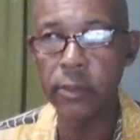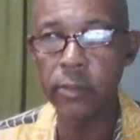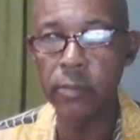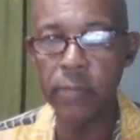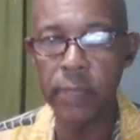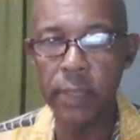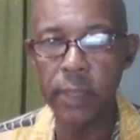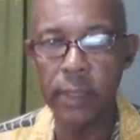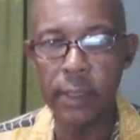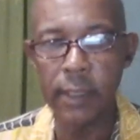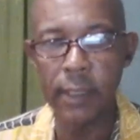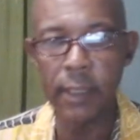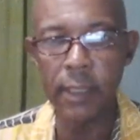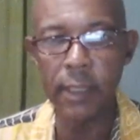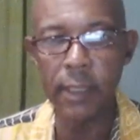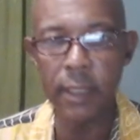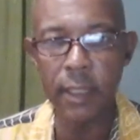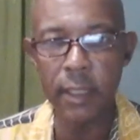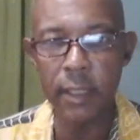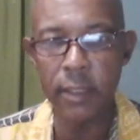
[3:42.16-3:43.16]
took me 10
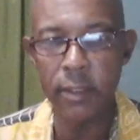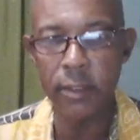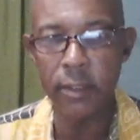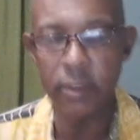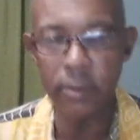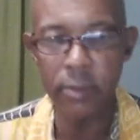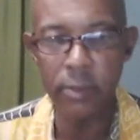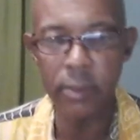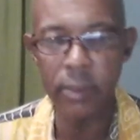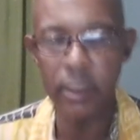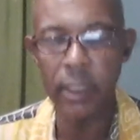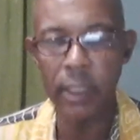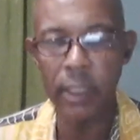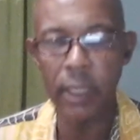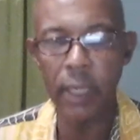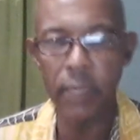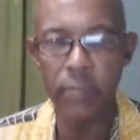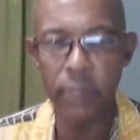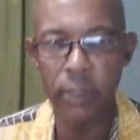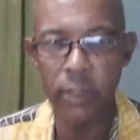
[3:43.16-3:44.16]
years to be
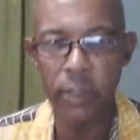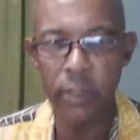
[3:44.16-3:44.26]
where I am